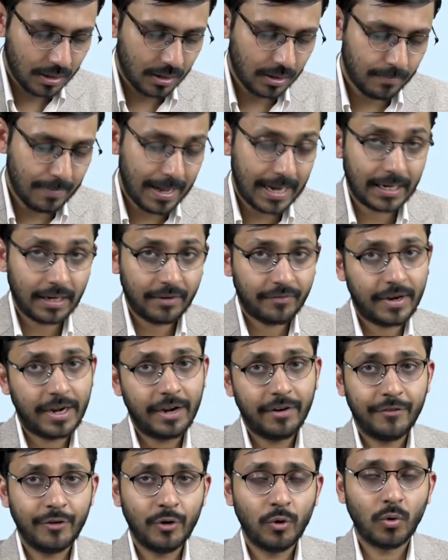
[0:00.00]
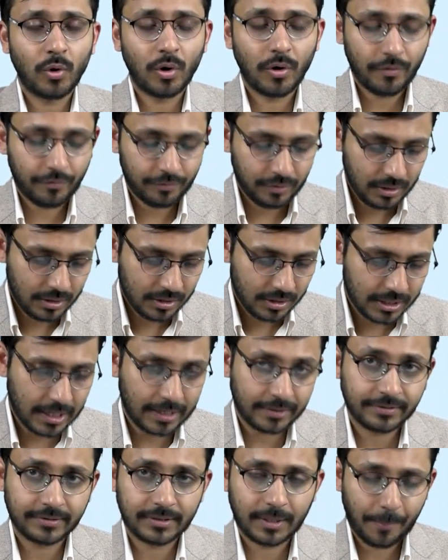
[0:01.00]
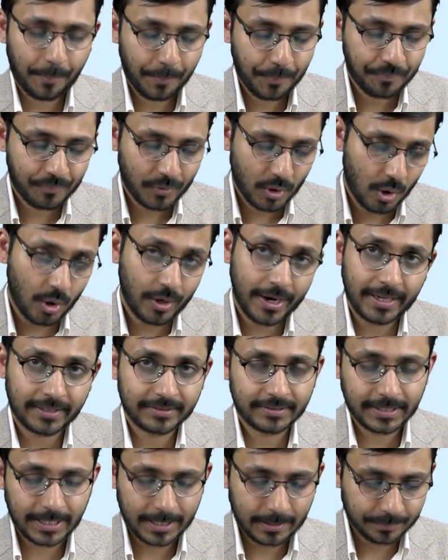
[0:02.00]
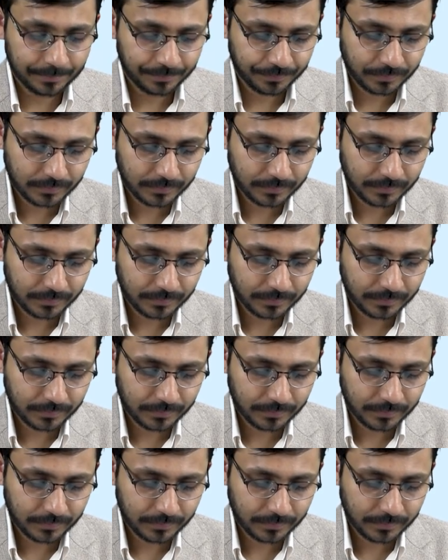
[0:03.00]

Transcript: uh, magnified view of the chest on X-ray.